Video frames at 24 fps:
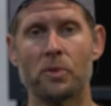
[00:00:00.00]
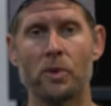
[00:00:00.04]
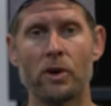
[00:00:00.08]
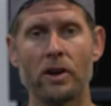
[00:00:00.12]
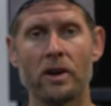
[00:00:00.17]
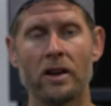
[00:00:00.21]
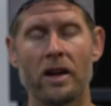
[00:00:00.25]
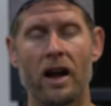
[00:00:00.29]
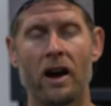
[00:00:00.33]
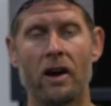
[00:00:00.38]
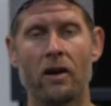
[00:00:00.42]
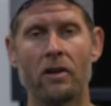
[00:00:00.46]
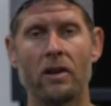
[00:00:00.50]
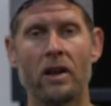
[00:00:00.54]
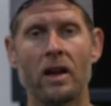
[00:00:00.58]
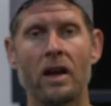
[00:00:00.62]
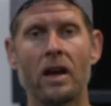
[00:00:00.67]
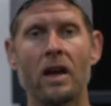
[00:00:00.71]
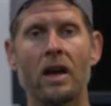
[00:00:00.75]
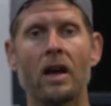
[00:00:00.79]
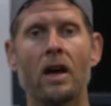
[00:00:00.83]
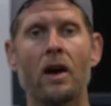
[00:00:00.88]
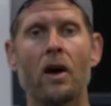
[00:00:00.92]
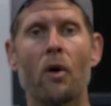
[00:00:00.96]
workout,
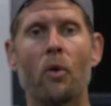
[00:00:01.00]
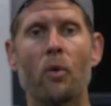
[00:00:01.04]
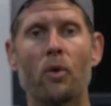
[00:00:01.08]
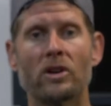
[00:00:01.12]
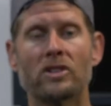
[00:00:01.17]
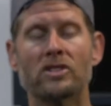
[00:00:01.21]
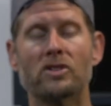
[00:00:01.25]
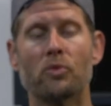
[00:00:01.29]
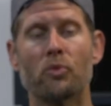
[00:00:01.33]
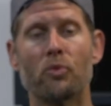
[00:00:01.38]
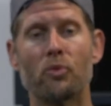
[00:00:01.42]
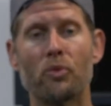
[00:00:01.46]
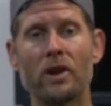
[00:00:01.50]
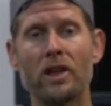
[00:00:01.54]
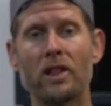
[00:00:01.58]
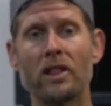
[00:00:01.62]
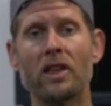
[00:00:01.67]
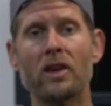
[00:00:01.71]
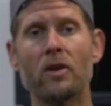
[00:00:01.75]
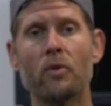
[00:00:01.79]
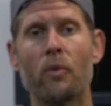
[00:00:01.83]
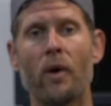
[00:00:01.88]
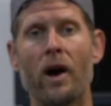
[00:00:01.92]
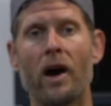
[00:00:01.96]
works
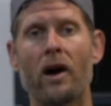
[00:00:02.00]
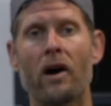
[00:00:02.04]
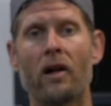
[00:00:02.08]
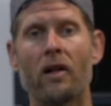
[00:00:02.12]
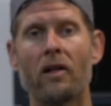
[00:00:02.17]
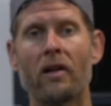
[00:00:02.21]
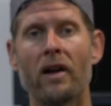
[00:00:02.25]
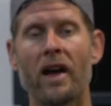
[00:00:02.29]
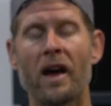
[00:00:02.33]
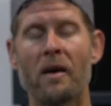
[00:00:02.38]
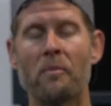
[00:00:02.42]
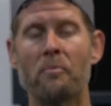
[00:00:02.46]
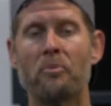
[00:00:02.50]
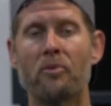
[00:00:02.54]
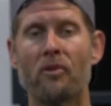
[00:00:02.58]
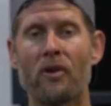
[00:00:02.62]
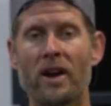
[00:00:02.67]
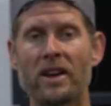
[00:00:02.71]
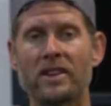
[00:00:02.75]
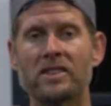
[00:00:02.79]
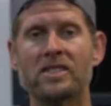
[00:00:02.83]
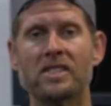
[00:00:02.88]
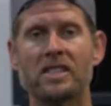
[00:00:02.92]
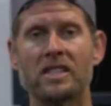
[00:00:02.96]
really well at
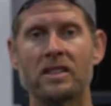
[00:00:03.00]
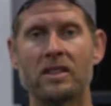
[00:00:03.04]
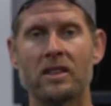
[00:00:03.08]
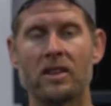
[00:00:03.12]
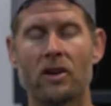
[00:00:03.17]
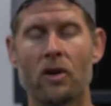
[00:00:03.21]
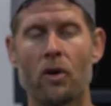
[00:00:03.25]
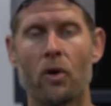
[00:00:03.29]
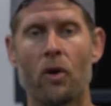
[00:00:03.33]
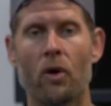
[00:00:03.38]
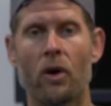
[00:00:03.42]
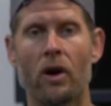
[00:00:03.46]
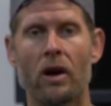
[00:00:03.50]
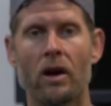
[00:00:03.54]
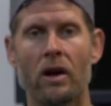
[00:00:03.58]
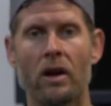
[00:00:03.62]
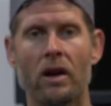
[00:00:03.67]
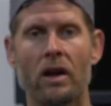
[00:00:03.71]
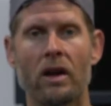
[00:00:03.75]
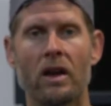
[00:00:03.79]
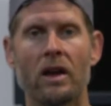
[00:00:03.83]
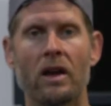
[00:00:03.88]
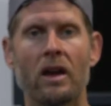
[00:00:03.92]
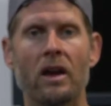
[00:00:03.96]
bracing the core.
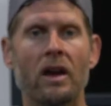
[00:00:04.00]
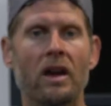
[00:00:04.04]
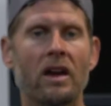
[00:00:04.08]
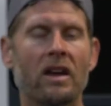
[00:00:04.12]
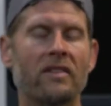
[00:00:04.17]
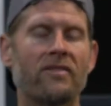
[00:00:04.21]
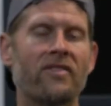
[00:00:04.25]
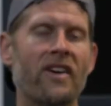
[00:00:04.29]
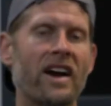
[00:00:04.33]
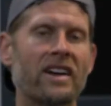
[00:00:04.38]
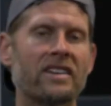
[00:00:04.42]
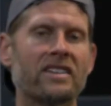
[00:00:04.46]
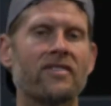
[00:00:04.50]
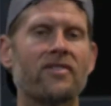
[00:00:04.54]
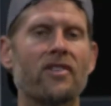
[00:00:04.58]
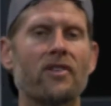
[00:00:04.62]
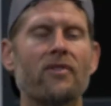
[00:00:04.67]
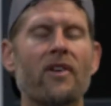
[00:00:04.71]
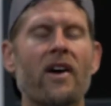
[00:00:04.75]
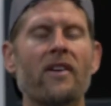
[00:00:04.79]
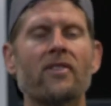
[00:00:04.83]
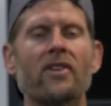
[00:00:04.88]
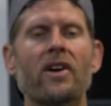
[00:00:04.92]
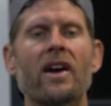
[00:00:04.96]
In fact, if
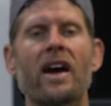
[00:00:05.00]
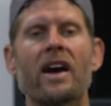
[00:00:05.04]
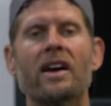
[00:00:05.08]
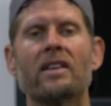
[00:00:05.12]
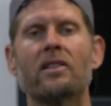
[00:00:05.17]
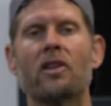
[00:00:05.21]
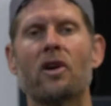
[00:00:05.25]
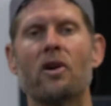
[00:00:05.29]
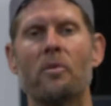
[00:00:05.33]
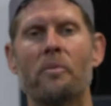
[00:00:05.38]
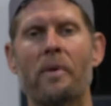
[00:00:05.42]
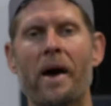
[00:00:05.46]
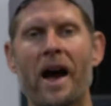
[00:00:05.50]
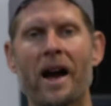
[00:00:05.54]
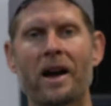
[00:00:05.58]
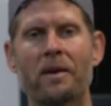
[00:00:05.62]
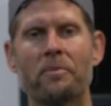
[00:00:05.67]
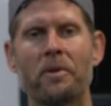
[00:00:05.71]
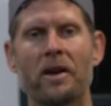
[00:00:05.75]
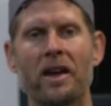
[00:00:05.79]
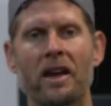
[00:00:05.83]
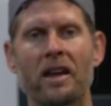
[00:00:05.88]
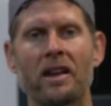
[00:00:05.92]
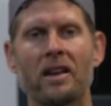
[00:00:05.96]
you've ever had low
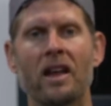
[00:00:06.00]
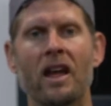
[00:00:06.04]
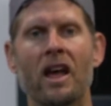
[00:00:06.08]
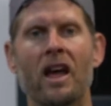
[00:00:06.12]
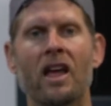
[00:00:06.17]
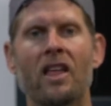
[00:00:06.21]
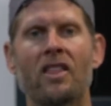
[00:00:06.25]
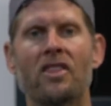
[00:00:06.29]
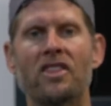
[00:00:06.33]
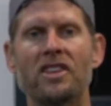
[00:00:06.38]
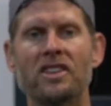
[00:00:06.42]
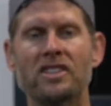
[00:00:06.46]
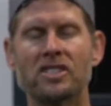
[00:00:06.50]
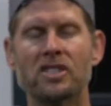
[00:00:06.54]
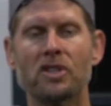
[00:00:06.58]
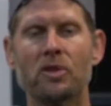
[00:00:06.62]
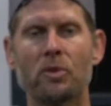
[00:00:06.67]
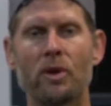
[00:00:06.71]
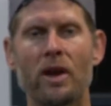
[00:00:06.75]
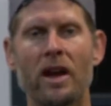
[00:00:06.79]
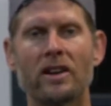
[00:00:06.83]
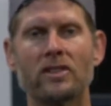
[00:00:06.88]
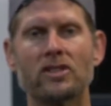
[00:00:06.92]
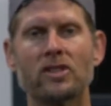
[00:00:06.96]
back pain, these
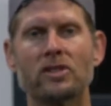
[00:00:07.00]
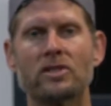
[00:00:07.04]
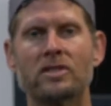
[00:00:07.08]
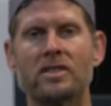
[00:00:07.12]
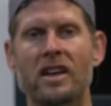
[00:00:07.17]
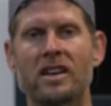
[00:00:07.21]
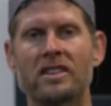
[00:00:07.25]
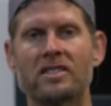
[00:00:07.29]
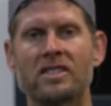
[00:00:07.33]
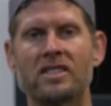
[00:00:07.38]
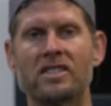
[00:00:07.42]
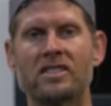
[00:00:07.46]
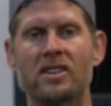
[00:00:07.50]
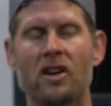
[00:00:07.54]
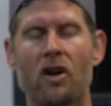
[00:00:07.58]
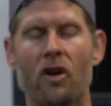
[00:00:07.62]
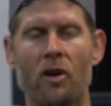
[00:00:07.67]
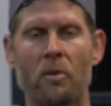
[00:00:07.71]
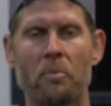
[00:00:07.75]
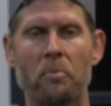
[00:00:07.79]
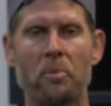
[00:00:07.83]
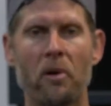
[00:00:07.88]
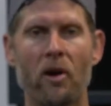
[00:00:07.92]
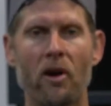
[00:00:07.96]
3 exercises
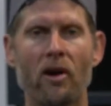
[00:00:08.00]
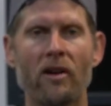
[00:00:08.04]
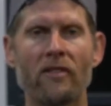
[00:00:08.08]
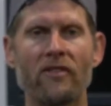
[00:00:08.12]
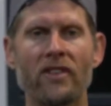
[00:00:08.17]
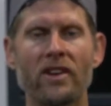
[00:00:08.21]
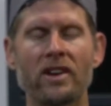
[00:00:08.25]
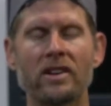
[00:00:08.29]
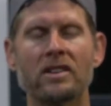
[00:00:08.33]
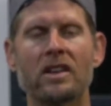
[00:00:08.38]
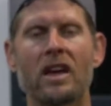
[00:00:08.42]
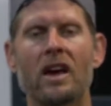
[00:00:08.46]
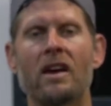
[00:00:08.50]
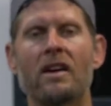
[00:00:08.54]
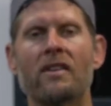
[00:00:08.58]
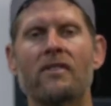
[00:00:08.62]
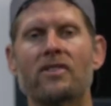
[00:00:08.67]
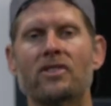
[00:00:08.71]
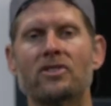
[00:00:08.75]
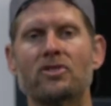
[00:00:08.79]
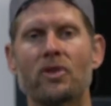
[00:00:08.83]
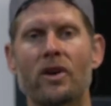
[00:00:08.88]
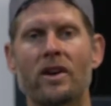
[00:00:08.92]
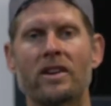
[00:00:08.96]
are perfect
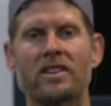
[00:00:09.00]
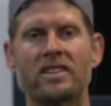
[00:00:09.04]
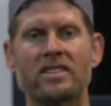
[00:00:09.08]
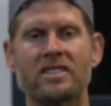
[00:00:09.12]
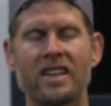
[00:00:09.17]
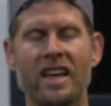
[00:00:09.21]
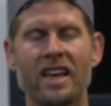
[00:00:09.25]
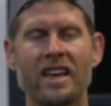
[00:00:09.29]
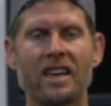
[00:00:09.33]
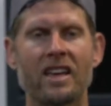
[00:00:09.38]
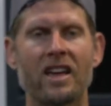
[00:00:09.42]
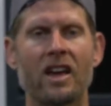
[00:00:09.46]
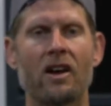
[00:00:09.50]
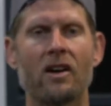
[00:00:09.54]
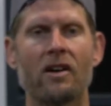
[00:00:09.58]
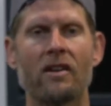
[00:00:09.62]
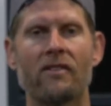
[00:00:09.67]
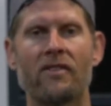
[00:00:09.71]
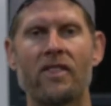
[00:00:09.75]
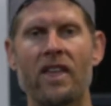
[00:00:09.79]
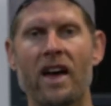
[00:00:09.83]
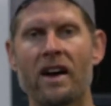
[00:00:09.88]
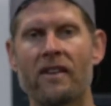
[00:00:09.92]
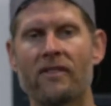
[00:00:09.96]
for trying to take care
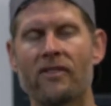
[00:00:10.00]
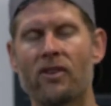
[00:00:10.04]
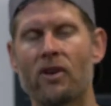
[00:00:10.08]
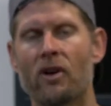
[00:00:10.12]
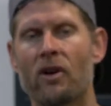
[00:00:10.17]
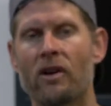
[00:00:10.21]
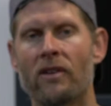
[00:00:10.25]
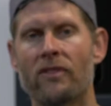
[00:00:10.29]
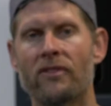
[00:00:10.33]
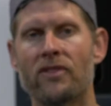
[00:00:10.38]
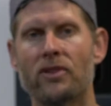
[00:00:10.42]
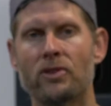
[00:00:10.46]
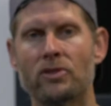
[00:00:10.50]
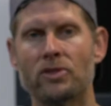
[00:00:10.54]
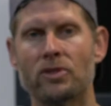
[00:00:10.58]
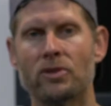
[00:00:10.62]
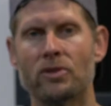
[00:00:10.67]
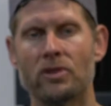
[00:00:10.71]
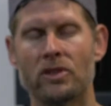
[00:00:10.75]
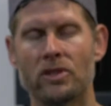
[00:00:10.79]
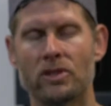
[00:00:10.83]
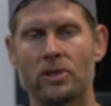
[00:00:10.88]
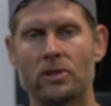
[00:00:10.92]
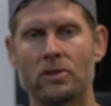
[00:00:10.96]
of that for all
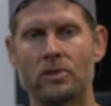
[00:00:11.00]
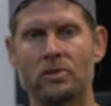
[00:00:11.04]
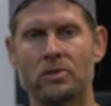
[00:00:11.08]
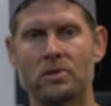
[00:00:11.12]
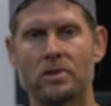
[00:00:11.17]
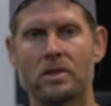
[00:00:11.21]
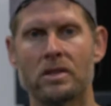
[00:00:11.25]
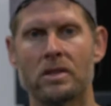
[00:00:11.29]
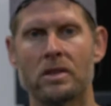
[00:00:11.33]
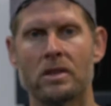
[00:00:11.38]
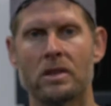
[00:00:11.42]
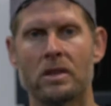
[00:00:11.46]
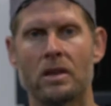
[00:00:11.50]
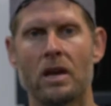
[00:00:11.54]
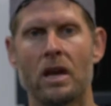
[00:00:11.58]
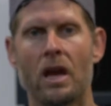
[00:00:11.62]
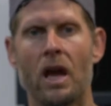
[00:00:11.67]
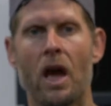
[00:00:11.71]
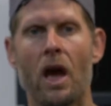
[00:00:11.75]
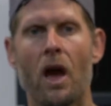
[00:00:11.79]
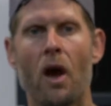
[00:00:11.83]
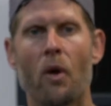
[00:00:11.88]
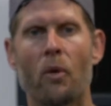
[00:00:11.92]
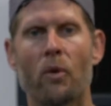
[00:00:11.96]
future issues.
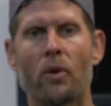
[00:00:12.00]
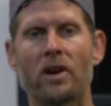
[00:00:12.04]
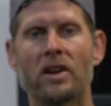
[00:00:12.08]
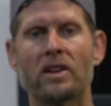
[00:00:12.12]
We're